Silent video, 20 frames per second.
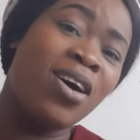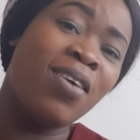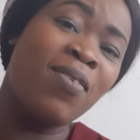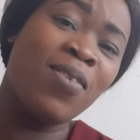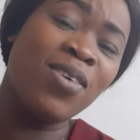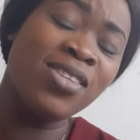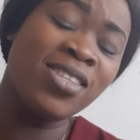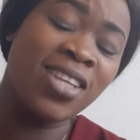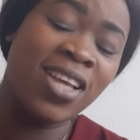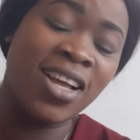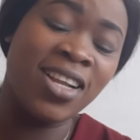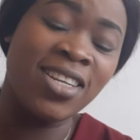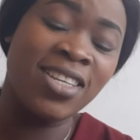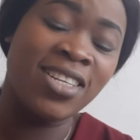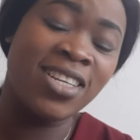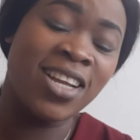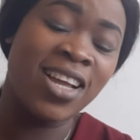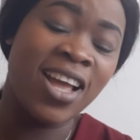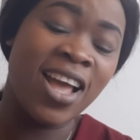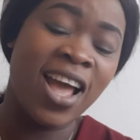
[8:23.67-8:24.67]
One said,
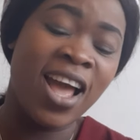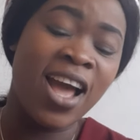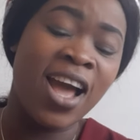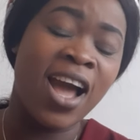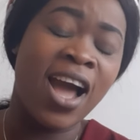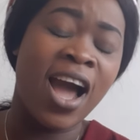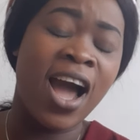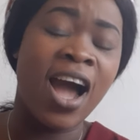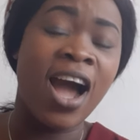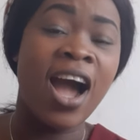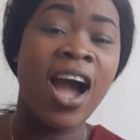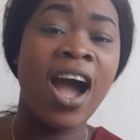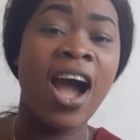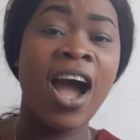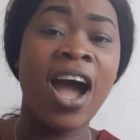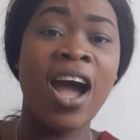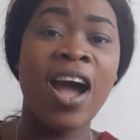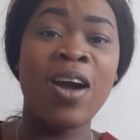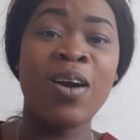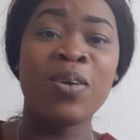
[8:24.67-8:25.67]

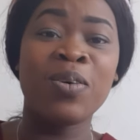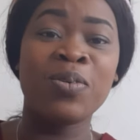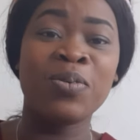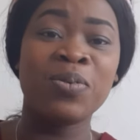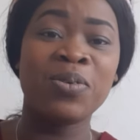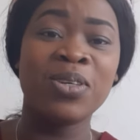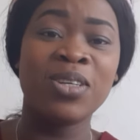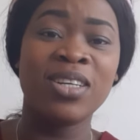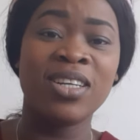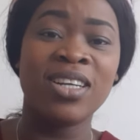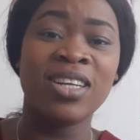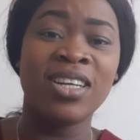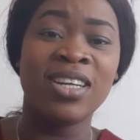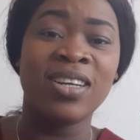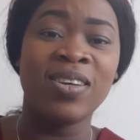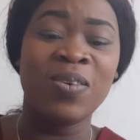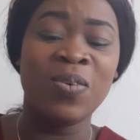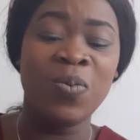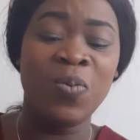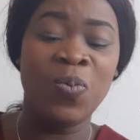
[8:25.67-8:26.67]
how
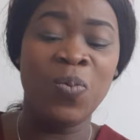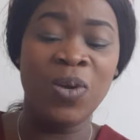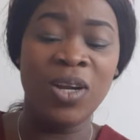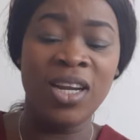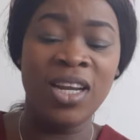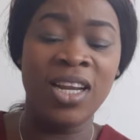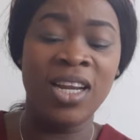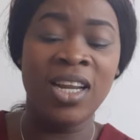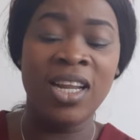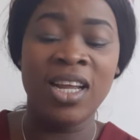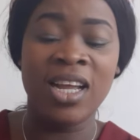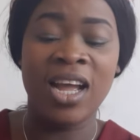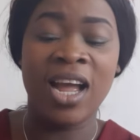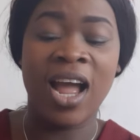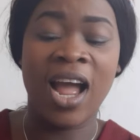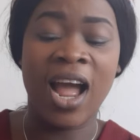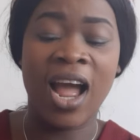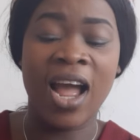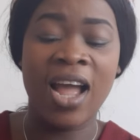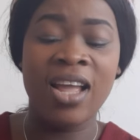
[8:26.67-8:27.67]
will
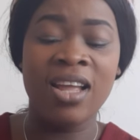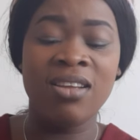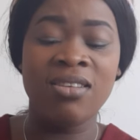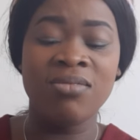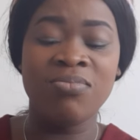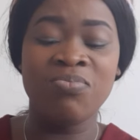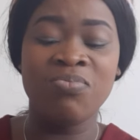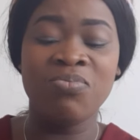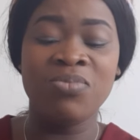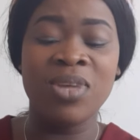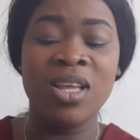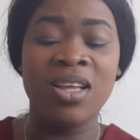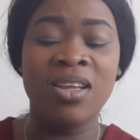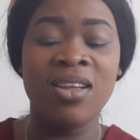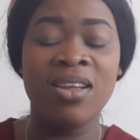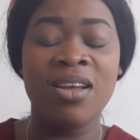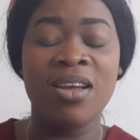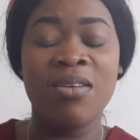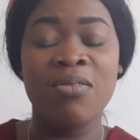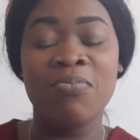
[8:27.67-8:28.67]
I
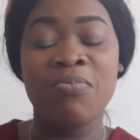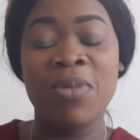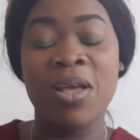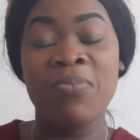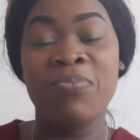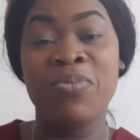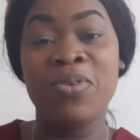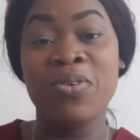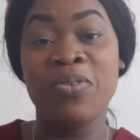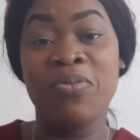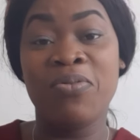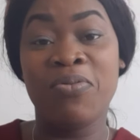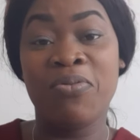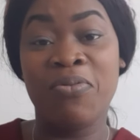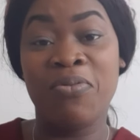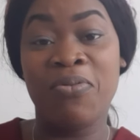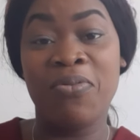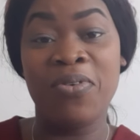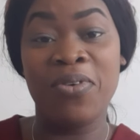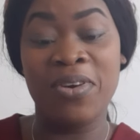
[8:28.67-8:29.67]
build
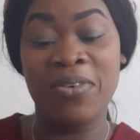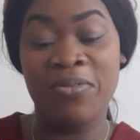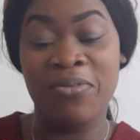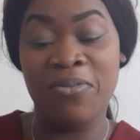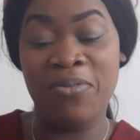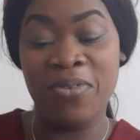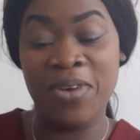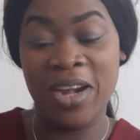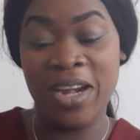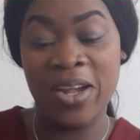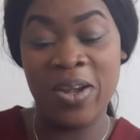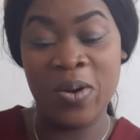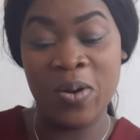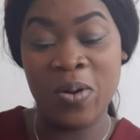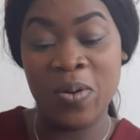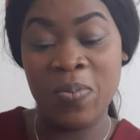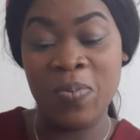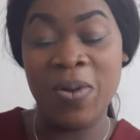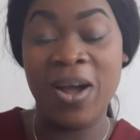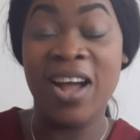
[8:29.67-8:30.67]

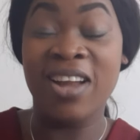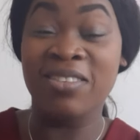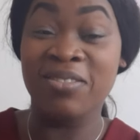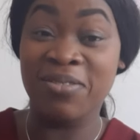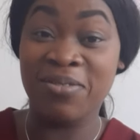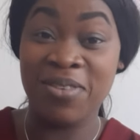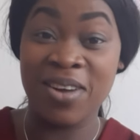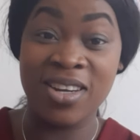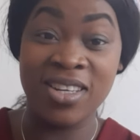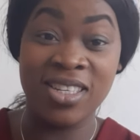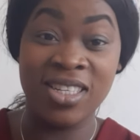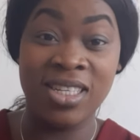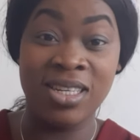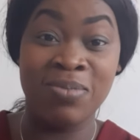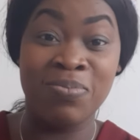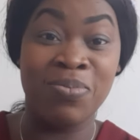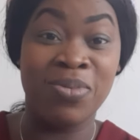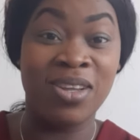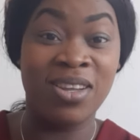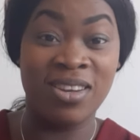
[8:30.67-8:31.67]
freedom and
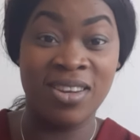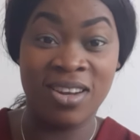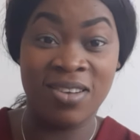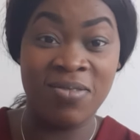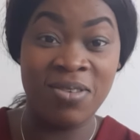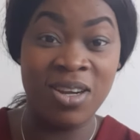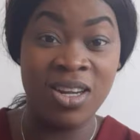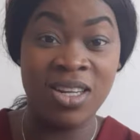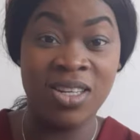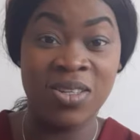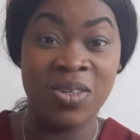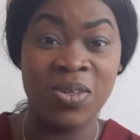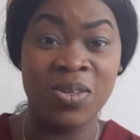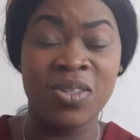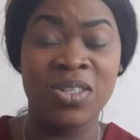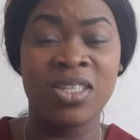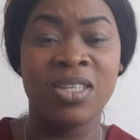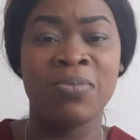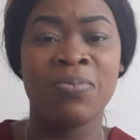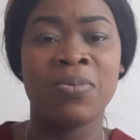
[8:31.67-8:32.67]
friendship in a
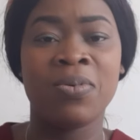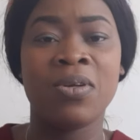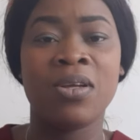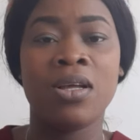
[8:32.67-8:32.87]
relationship?